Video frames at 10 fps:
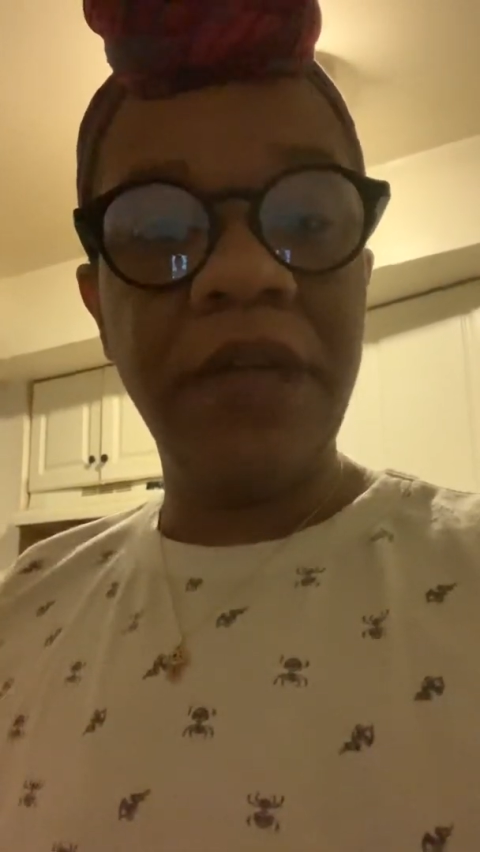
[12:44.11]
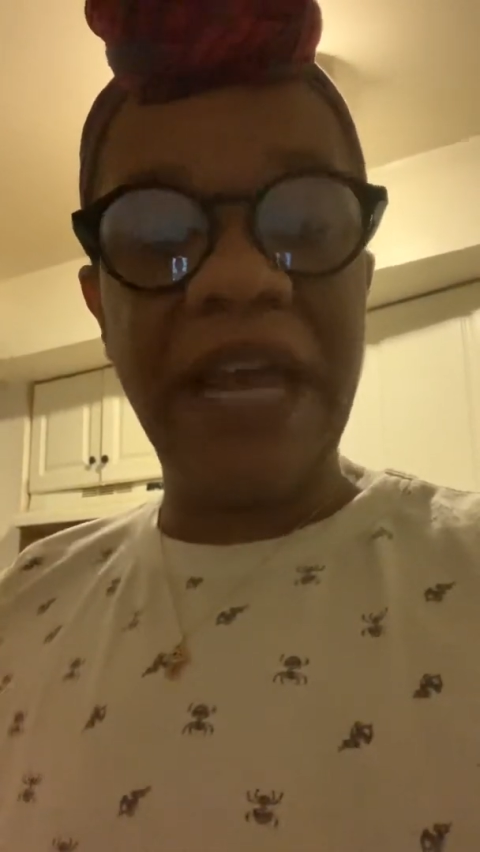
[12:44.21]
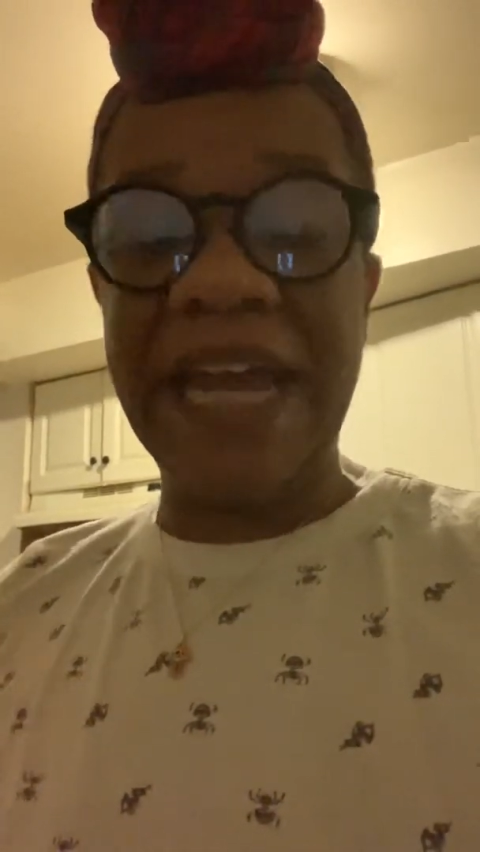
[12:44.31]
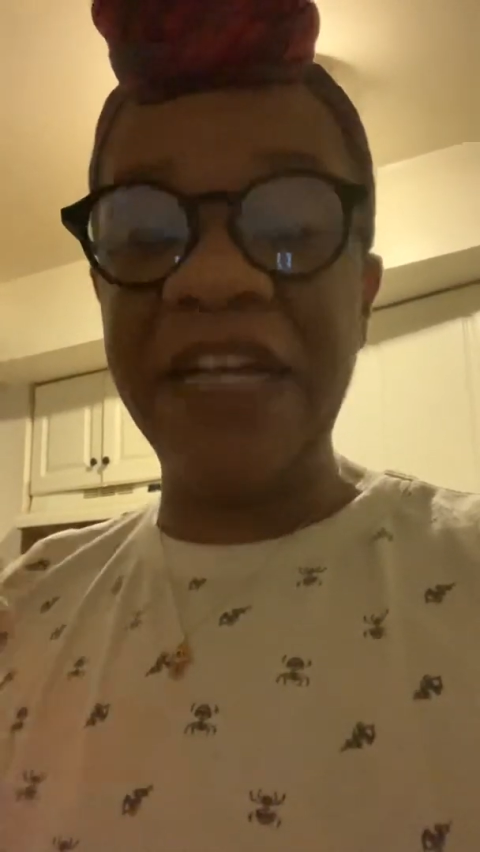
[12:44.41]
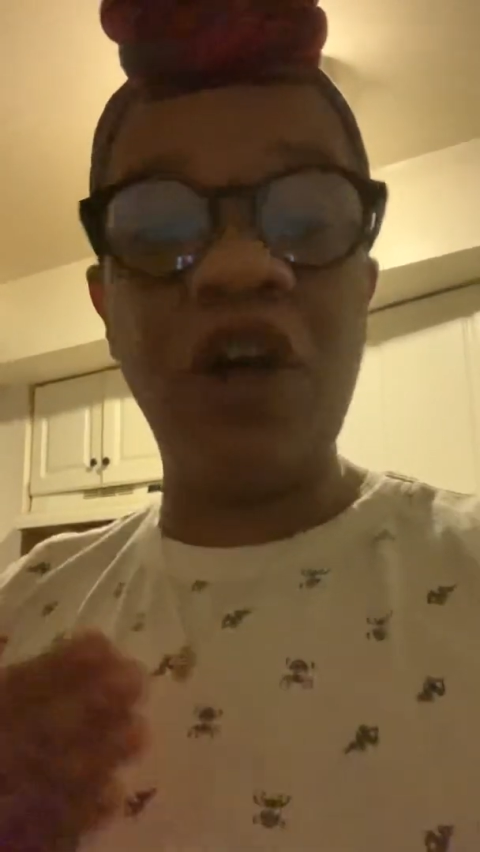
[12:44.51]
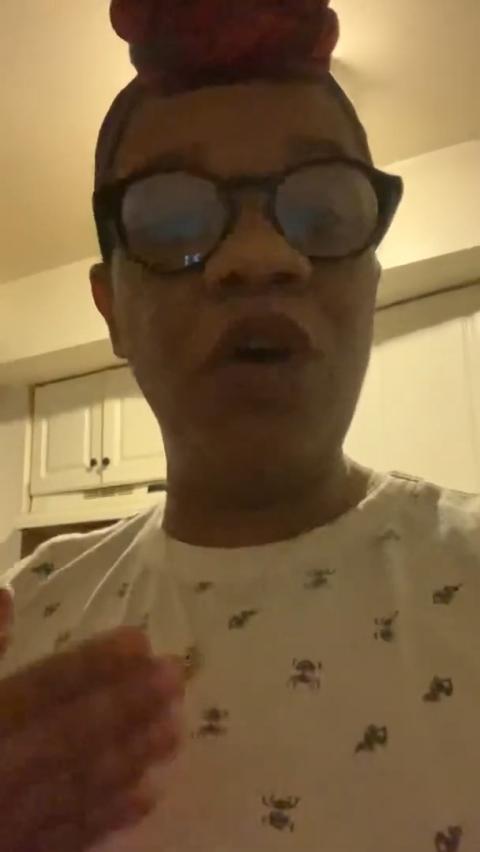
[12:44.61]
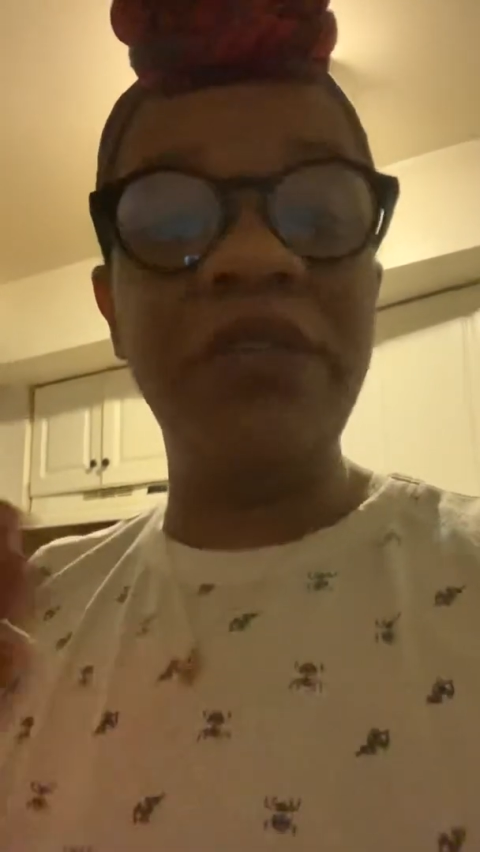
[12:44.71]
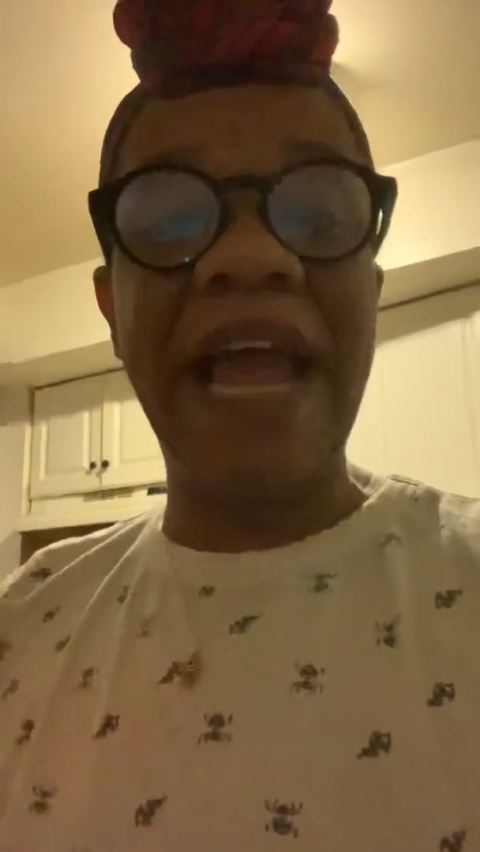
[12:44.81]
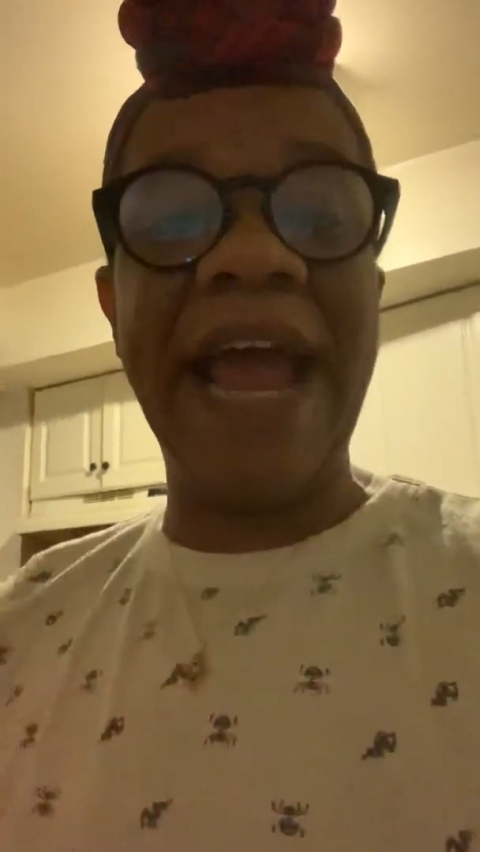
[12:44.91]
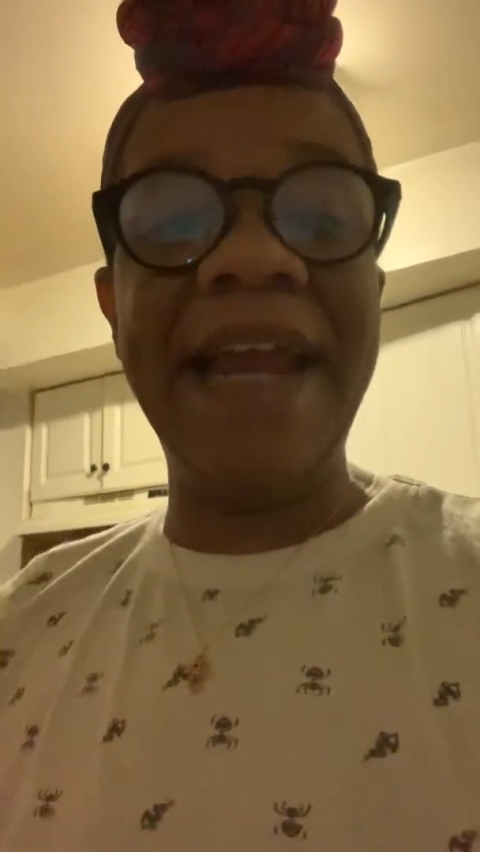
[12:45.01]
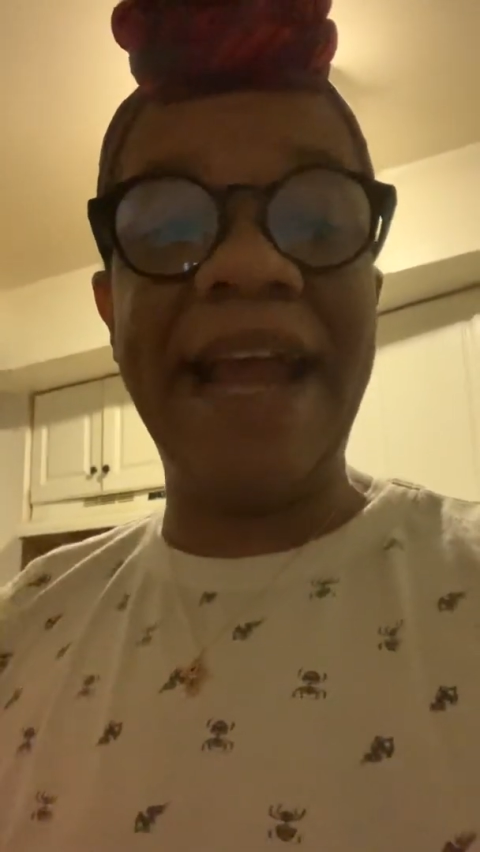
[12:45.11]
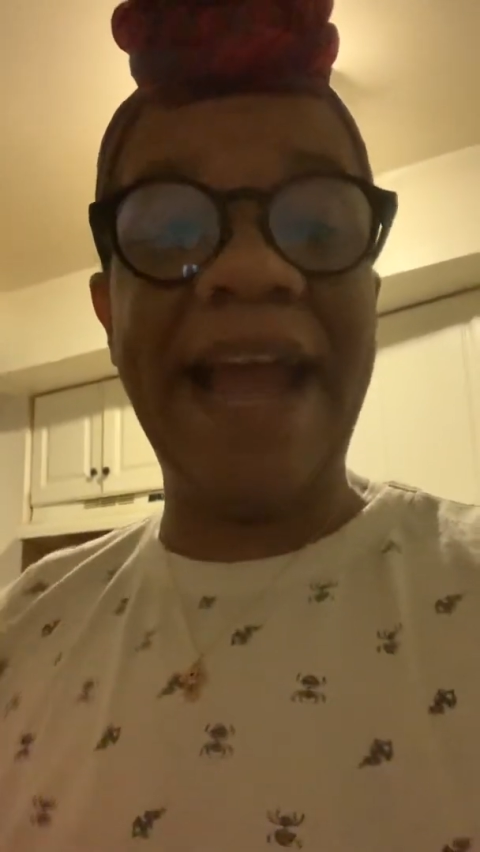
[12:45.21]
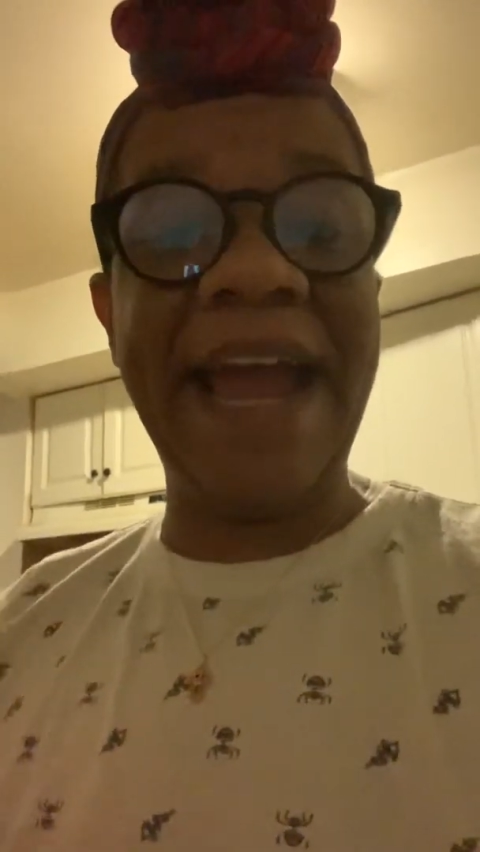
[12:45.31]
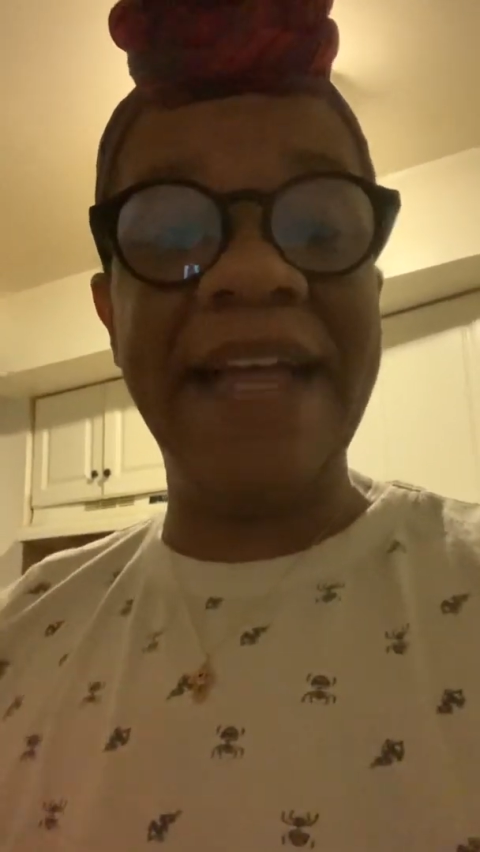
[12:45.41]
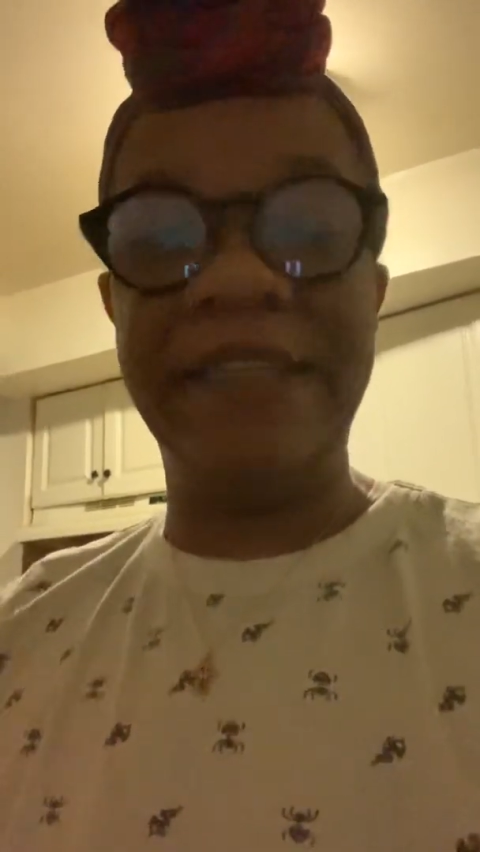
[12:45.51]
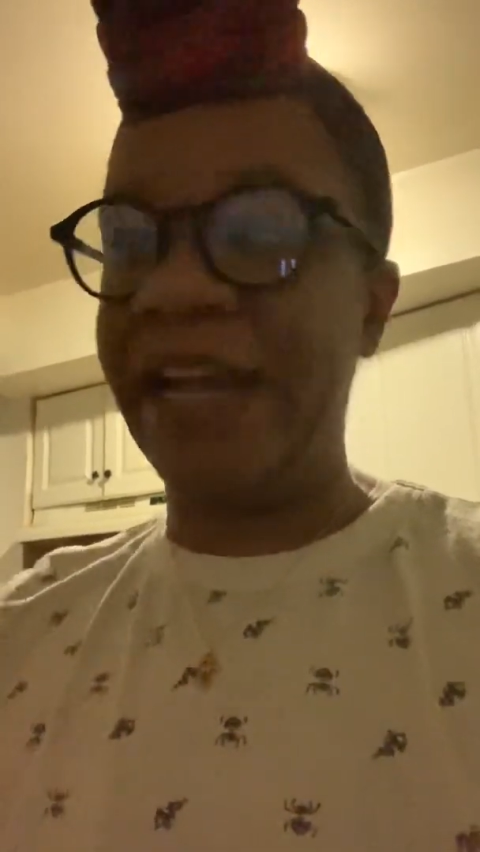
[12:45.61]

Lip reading: It goes hand in hand.